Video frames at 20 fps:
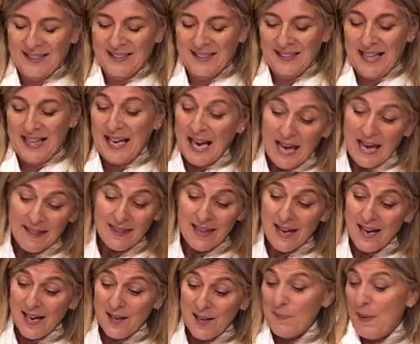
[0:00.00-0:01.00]
They get
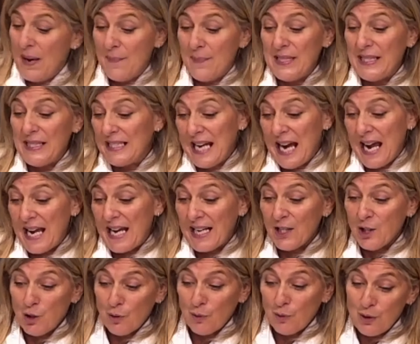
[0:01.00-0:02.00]
there, maybe staying in
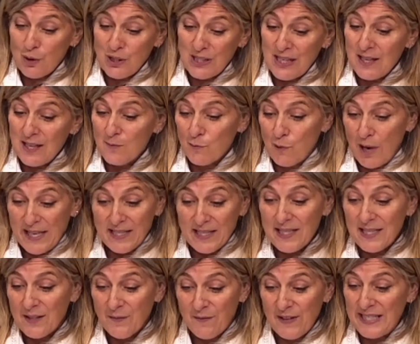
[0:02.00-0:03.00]
Jerusalem, ready
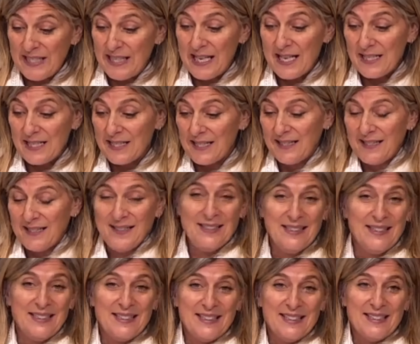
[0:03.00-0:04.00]
to visit.
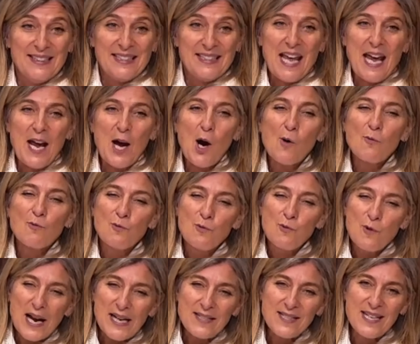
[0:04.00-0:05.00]
They are
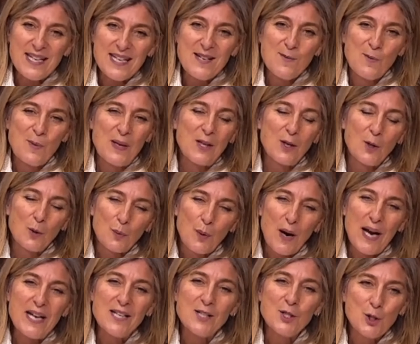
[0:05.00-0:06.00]
ready with
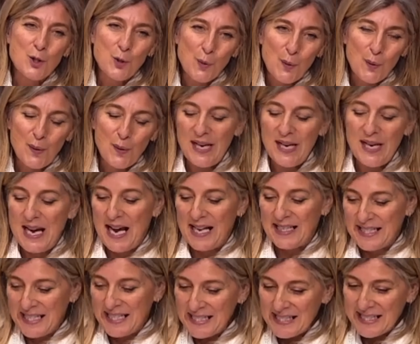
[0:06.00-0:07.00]
great joy and
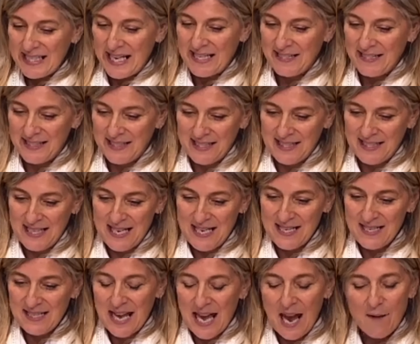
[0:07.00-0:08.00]
intensity.
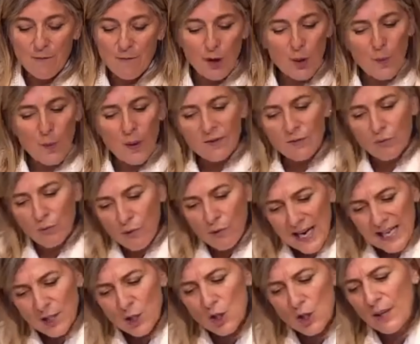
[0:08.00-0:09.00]
Everyone,
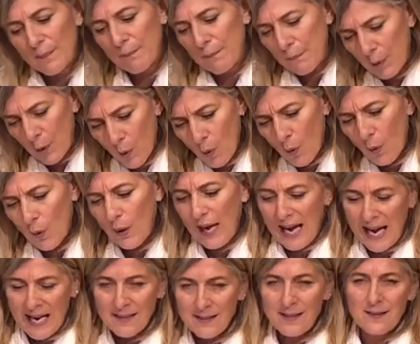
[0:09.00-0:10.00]
rich and poor,
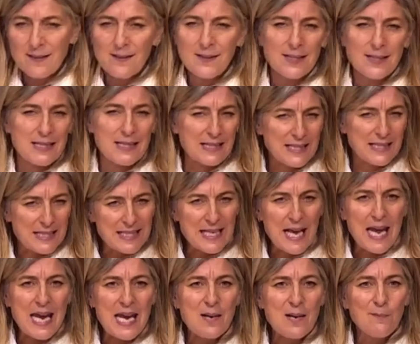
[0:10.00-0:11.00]
enters the
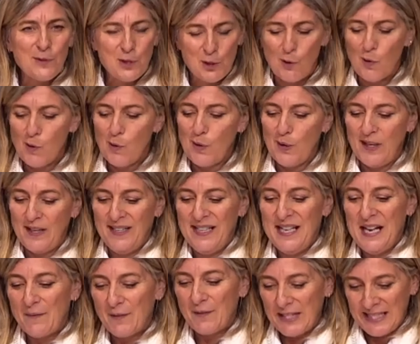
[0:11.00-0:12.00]
same door
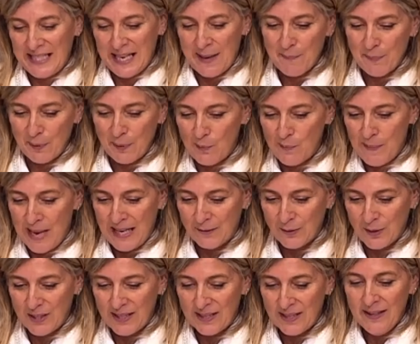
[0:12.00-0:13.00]
of the Temple
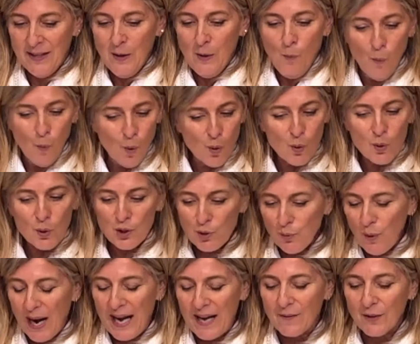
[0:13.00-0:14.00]
Mount, walks
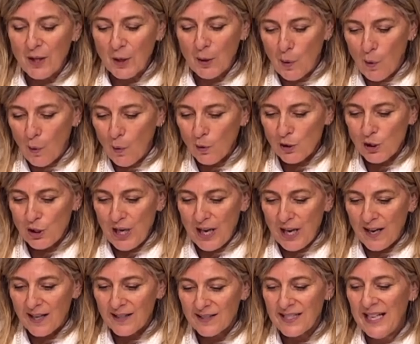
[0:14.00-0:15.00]
round the
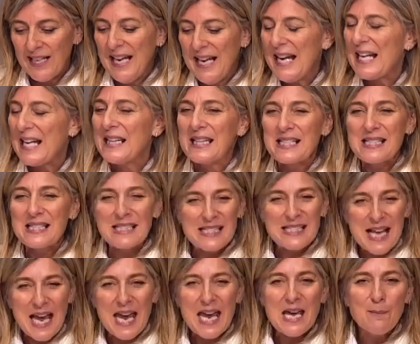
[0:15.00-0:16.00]
courtyard in the
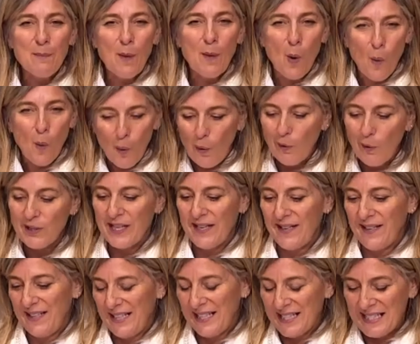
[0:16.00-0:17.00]
same order
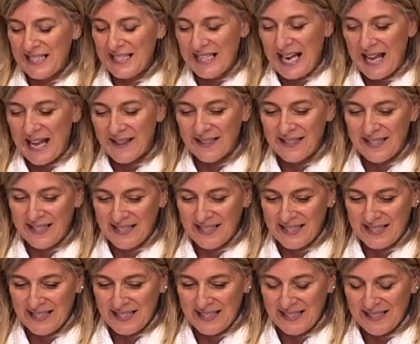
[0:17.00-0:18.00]
and
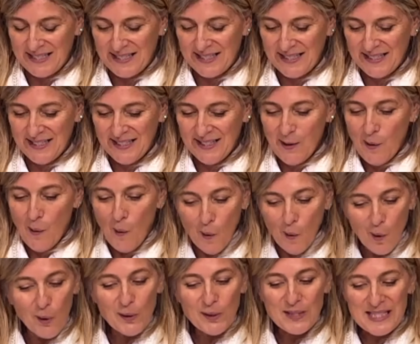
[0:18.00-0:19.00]
togetherness,
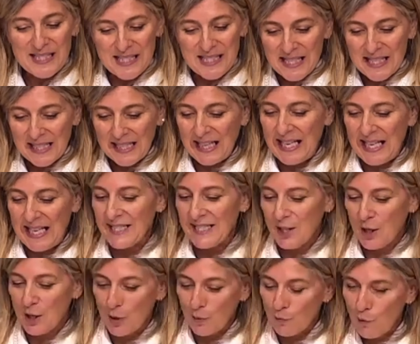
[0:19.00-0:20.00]
all circling to
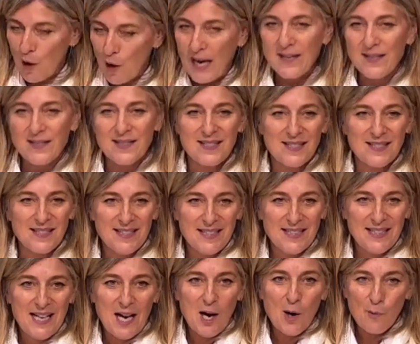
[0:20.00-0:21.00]
the right
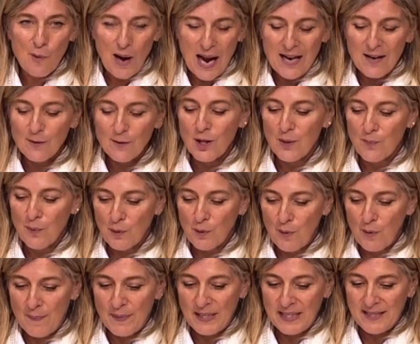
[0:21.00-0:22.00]
around the
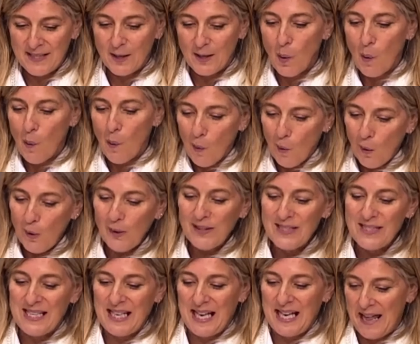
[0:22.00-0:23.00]
perimeter, all
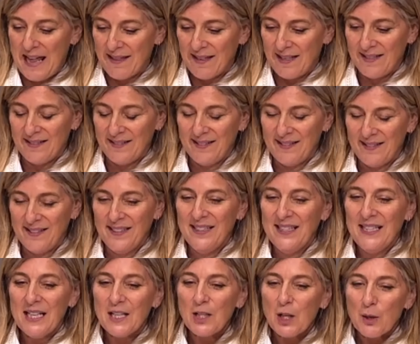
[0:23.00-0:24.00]
together,
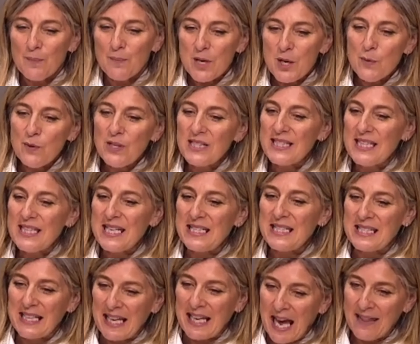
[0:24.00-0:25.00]
a community
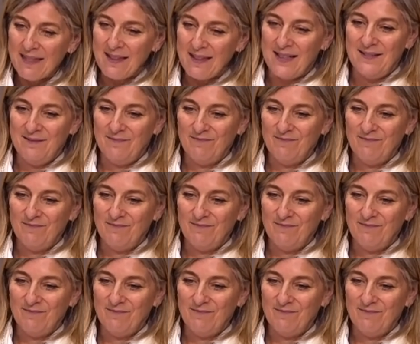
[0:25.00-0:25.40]
together.